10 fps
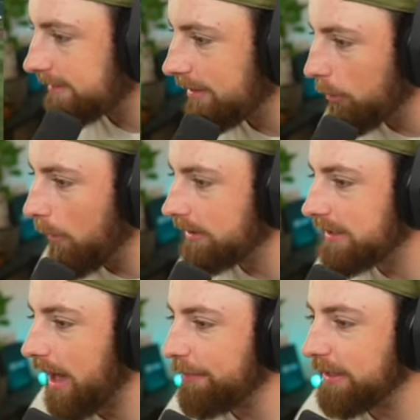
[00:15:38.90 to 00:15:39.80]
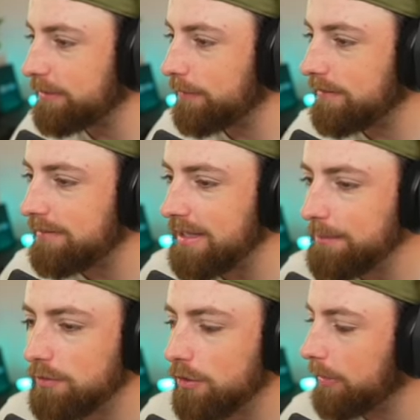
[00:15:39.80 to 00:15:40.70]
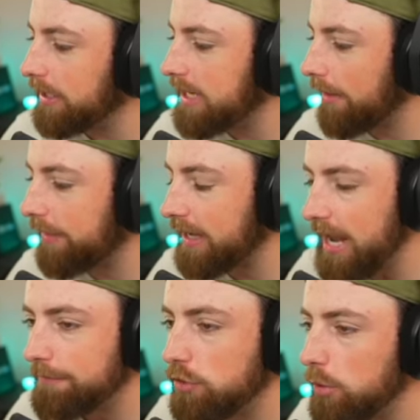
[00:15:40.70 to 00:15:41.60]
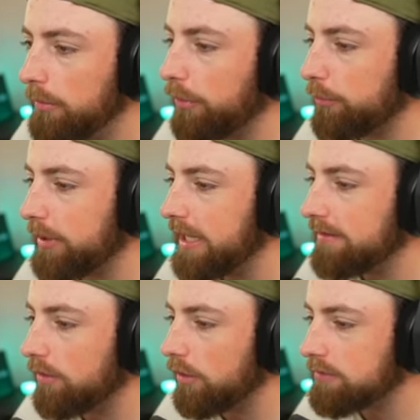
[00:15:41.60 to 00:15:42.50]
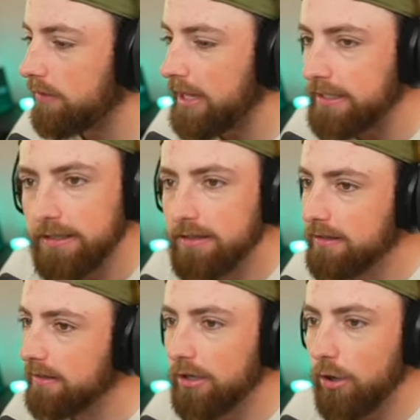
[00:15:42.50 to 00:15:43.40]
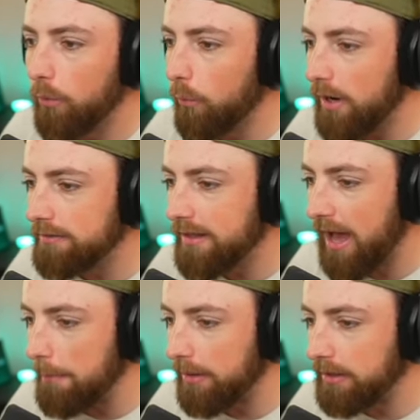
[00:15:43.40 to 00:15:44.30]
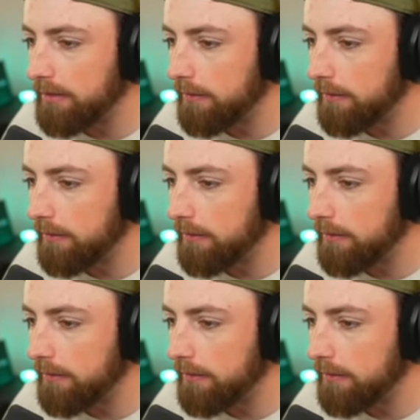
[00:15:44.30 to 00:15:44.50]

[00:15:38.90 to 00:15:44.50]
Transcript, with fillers: Still 1-0, dude. This team is doing nothing. I have 2 of the 3 hits, it looks like. What is happening?